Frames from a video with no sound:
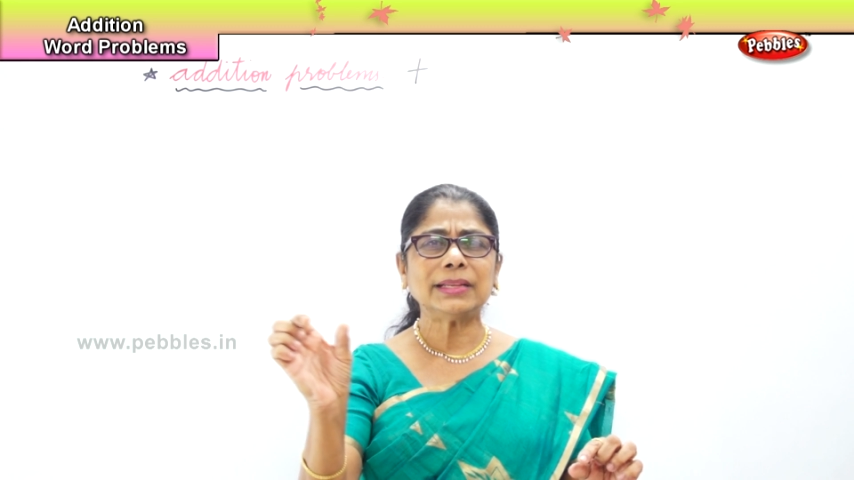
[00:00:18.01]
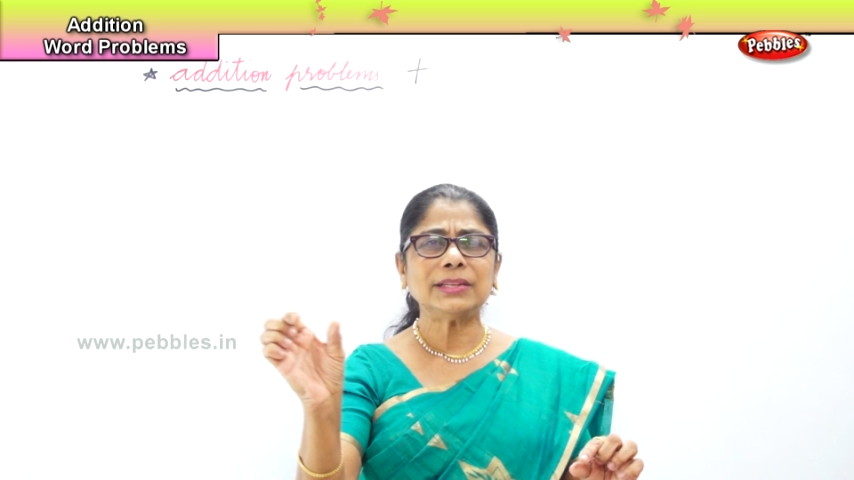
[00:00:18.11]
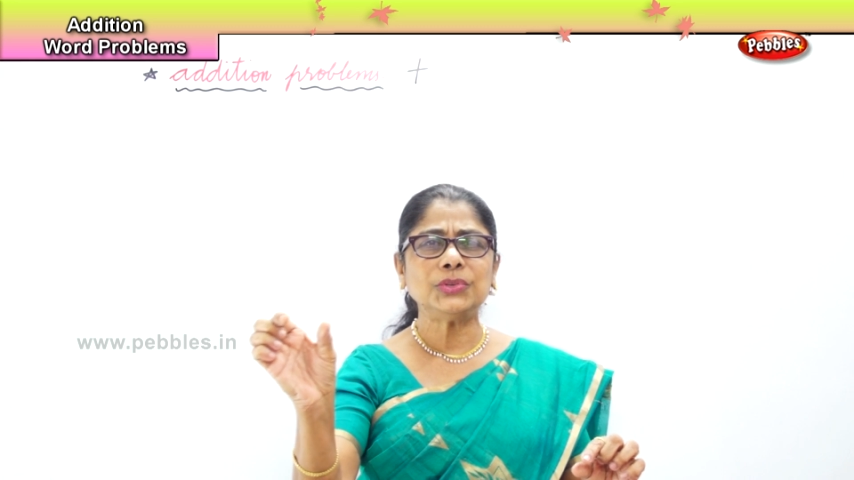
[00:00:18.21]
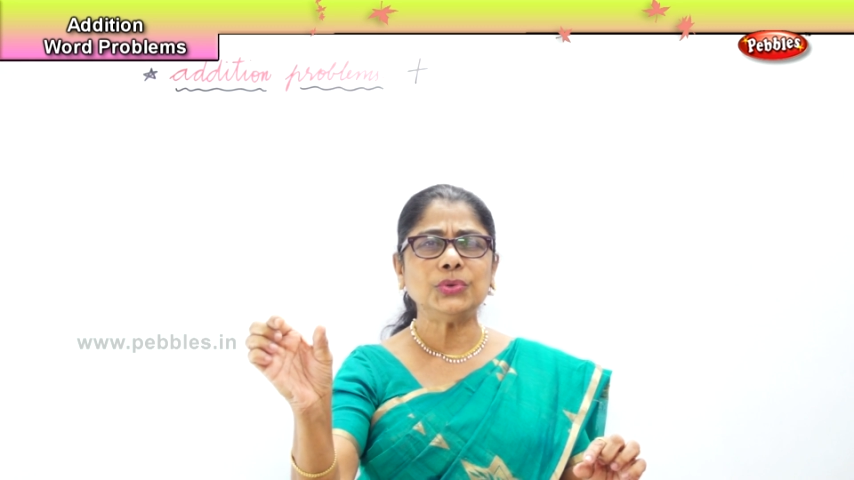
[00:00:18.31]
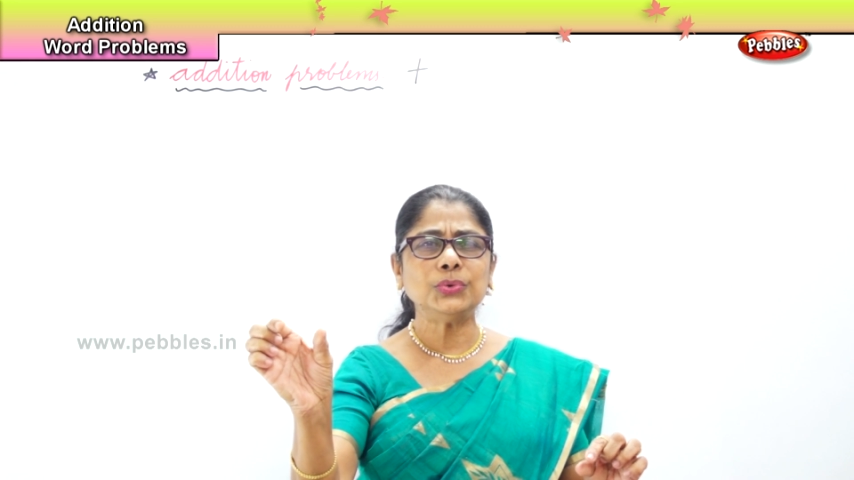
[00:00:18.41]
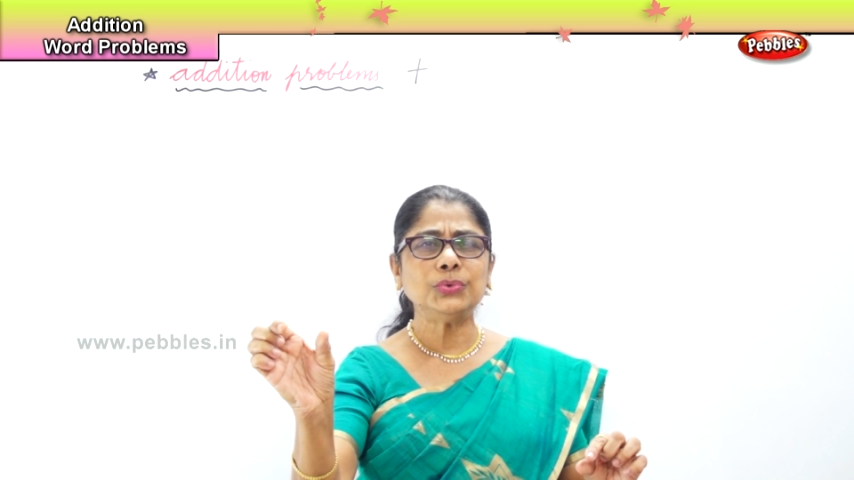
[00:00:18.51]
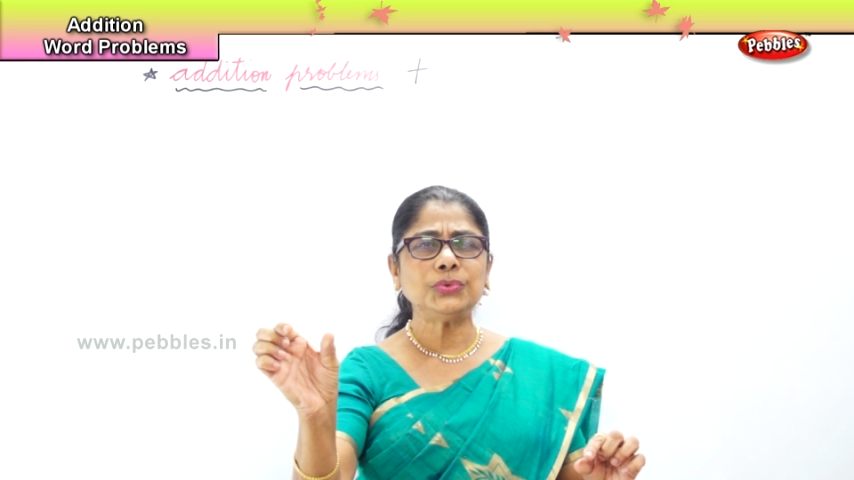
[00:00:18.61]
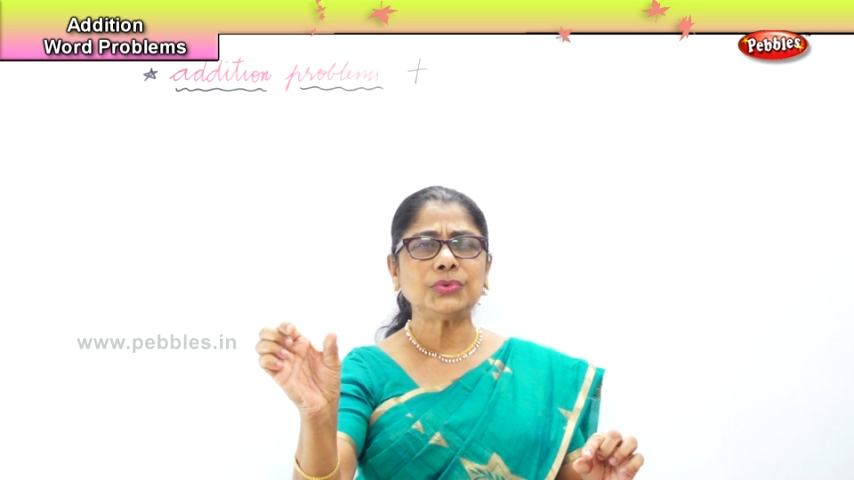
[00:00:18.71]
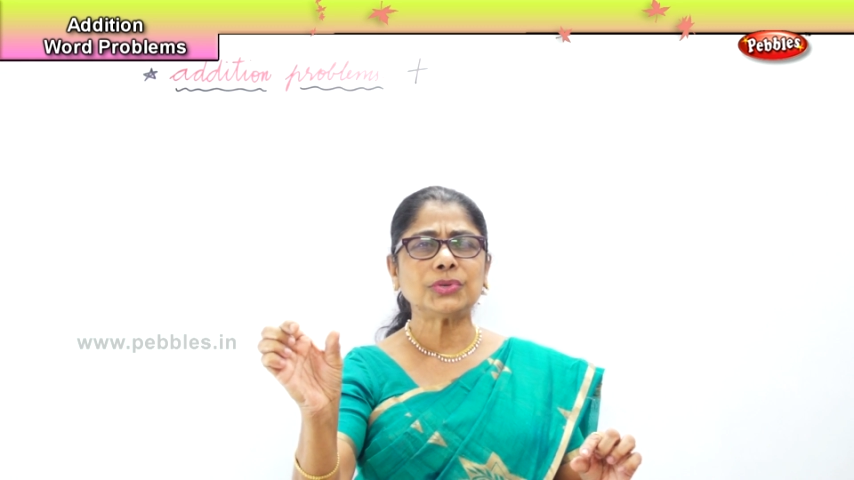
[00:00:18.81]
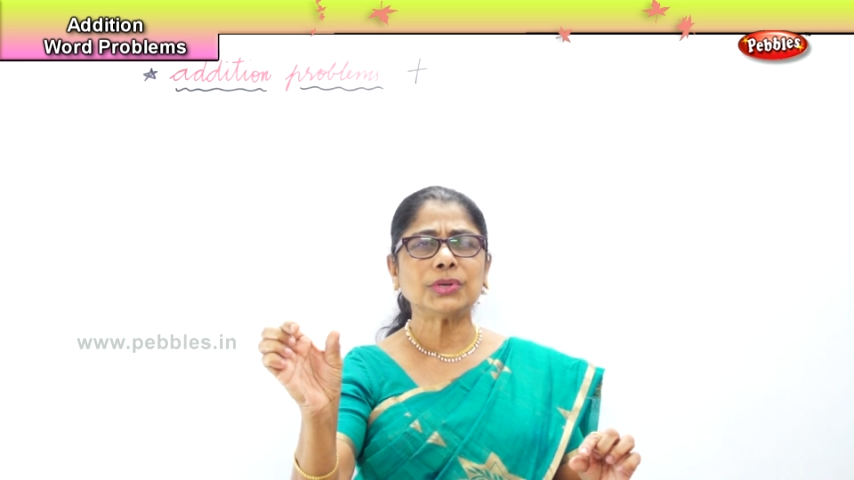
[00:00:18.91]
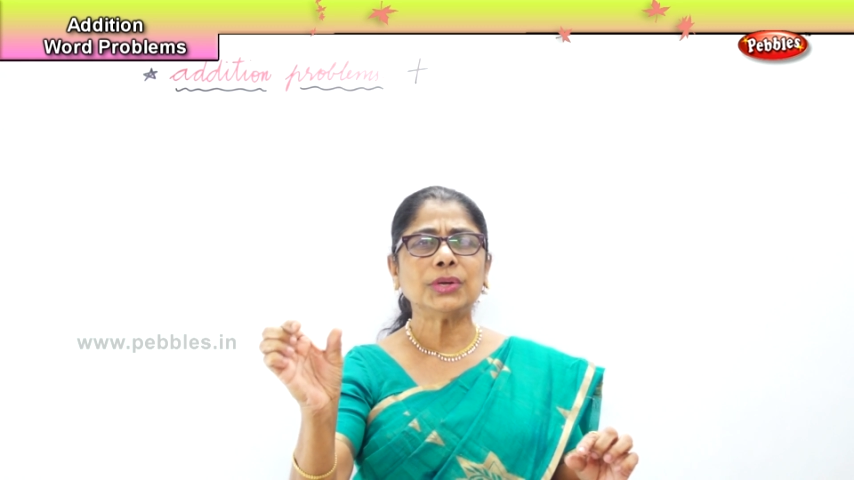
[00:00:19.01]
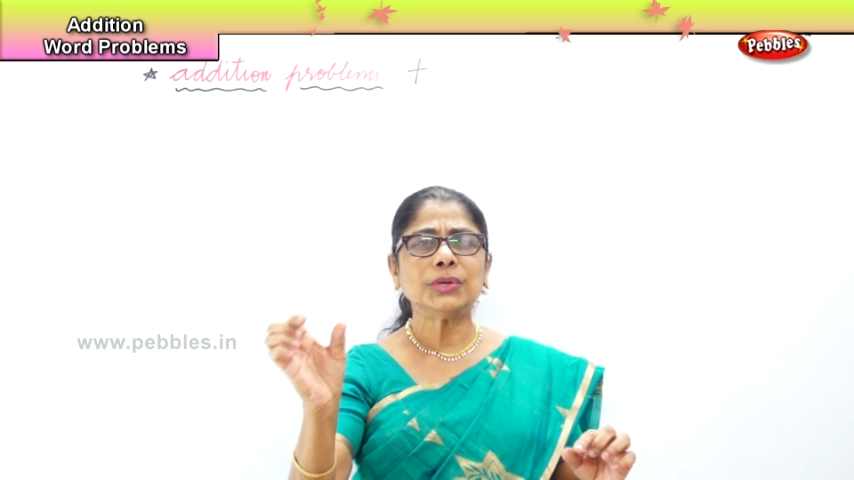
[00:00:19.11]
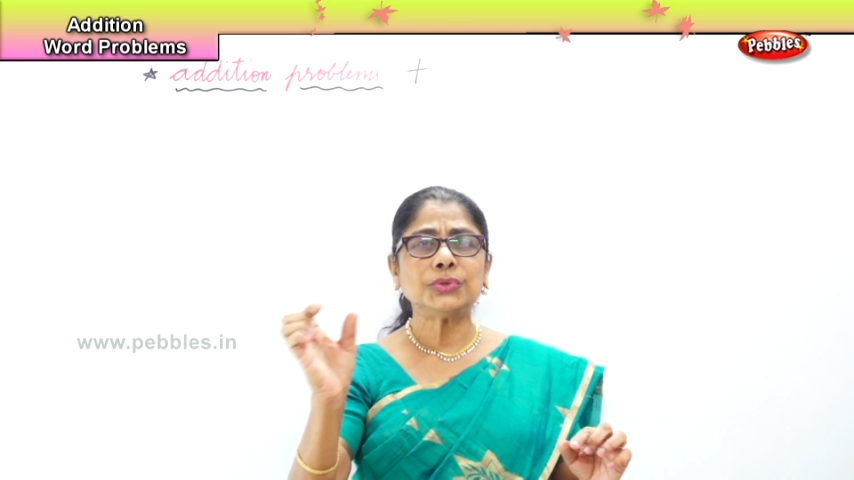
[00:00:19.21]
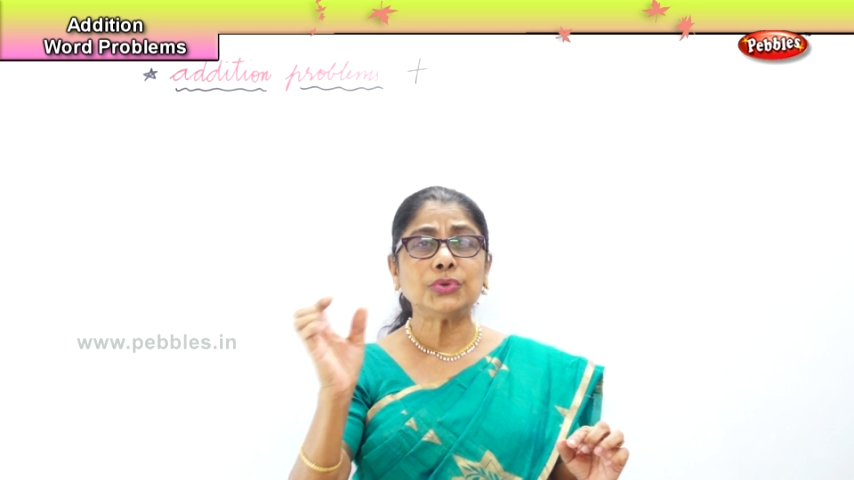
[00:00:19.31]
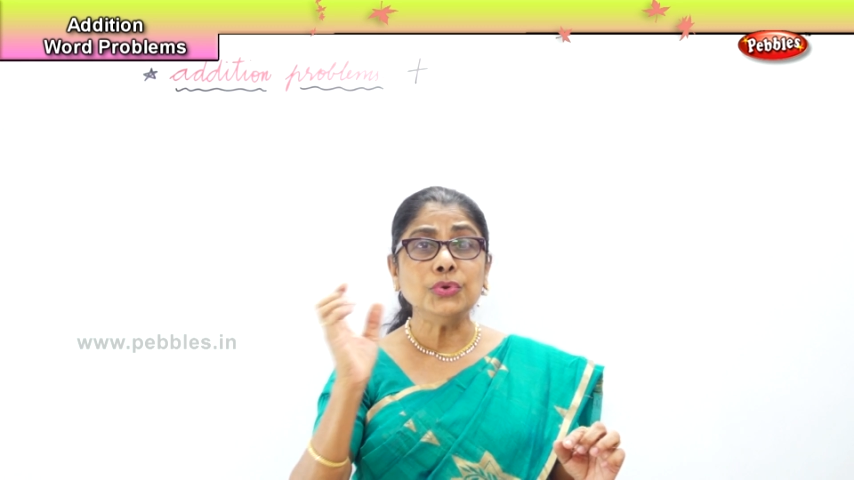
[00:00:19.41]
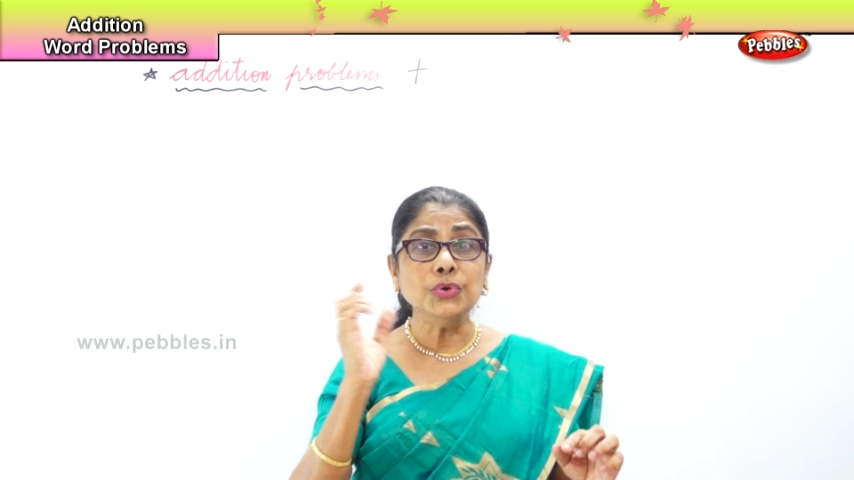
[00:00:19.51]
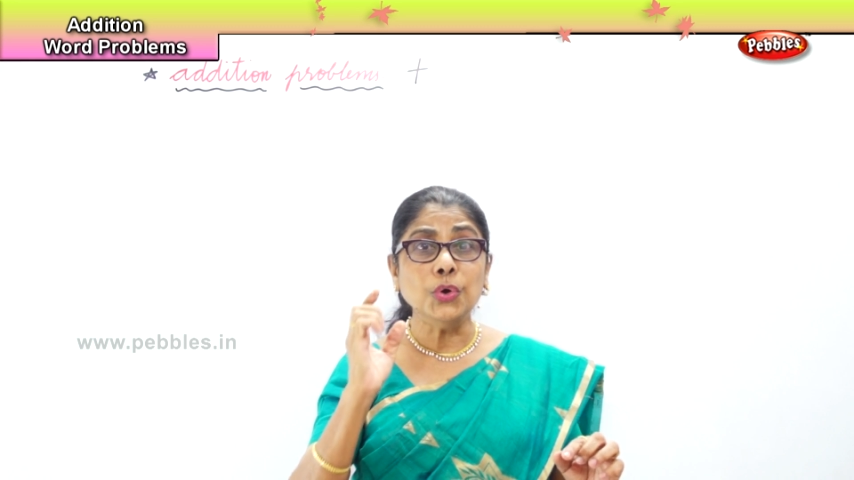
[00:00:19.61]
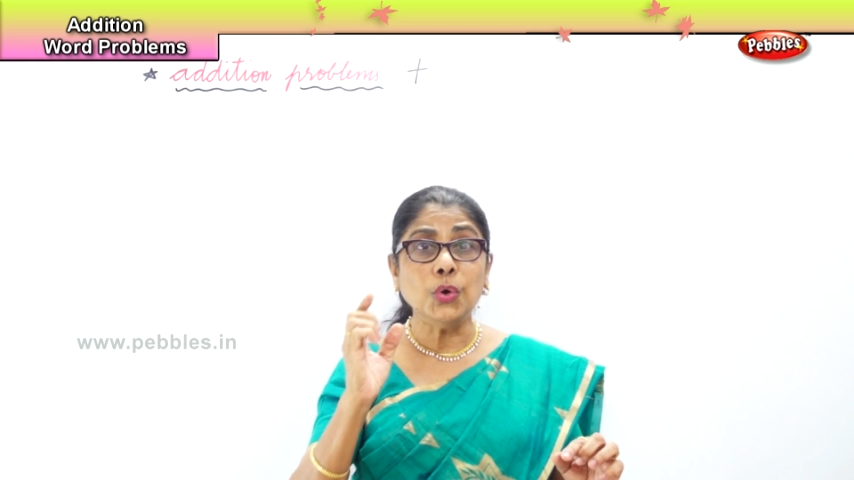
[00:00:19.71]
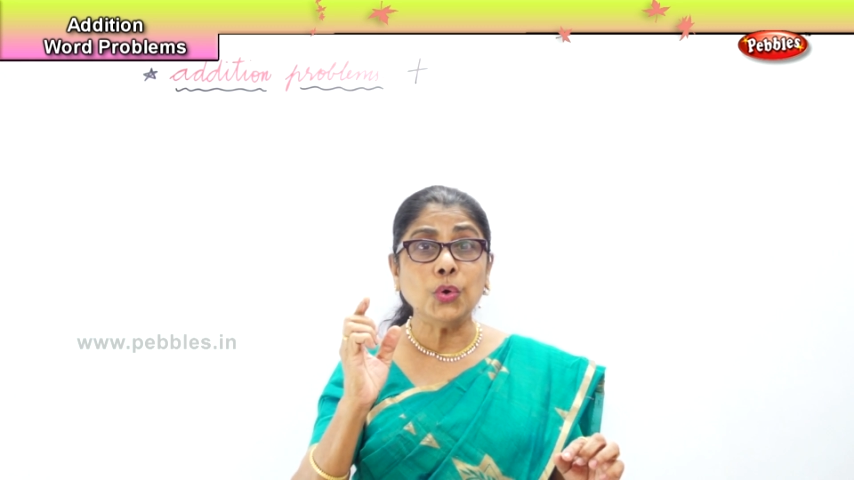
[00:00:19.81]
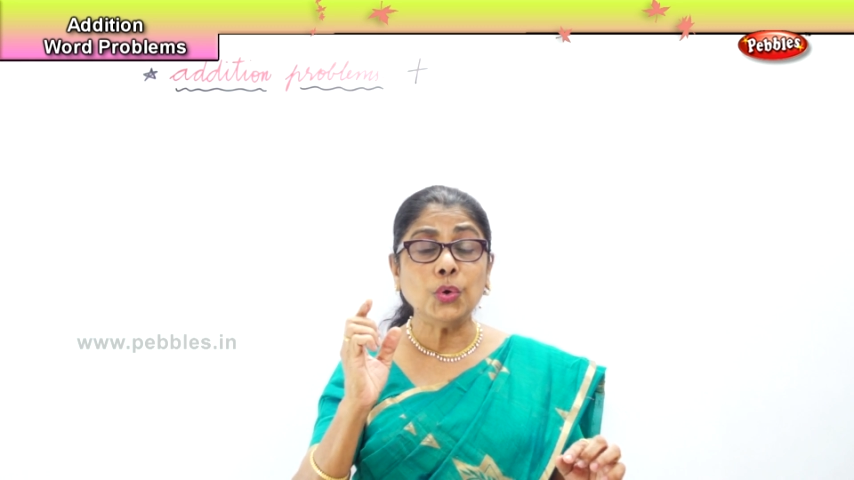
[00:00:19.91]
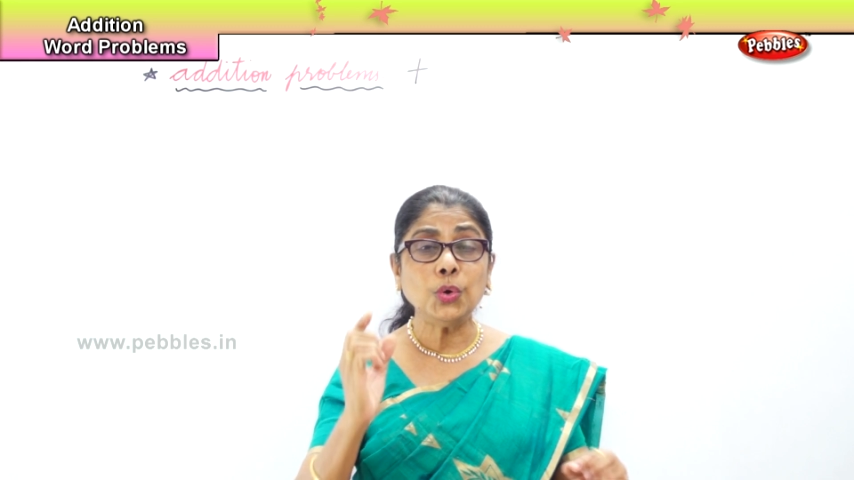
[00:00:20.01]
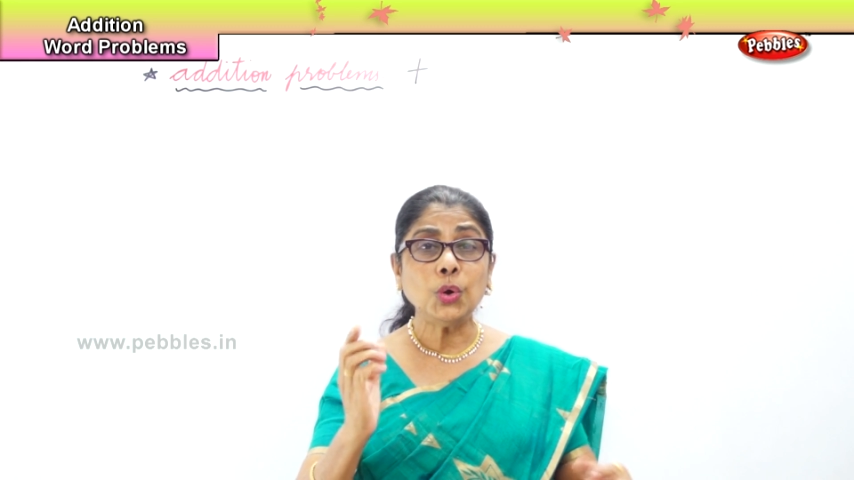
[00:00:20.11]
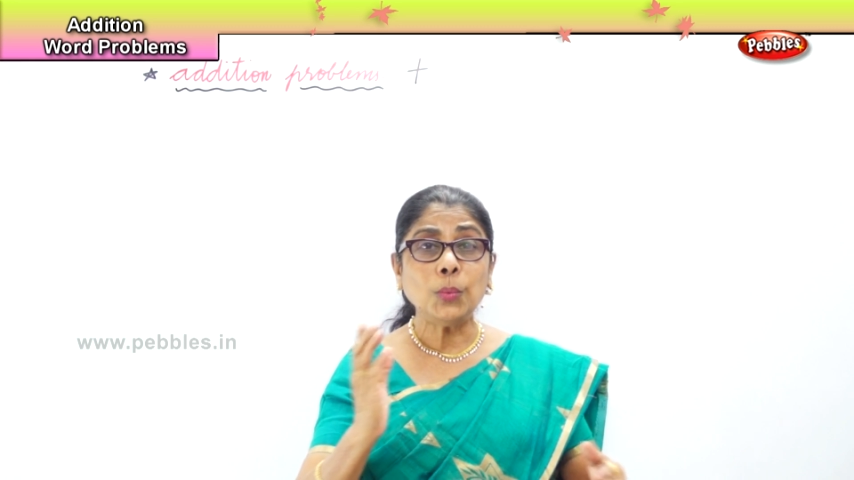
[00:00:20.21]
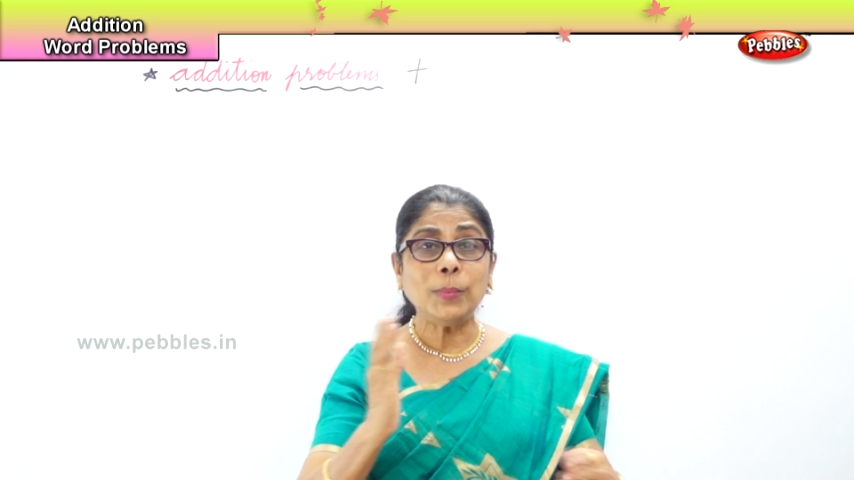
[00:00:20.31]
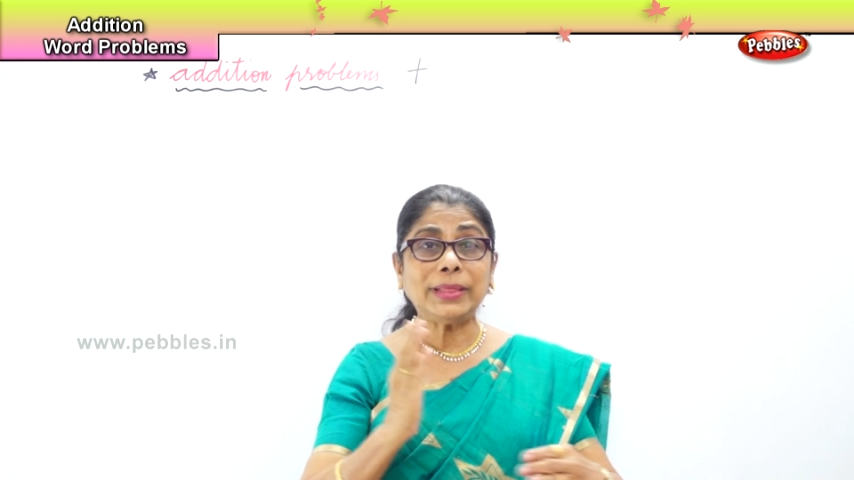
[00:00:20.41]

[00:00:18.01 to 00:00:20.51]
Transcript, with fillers: that is used to know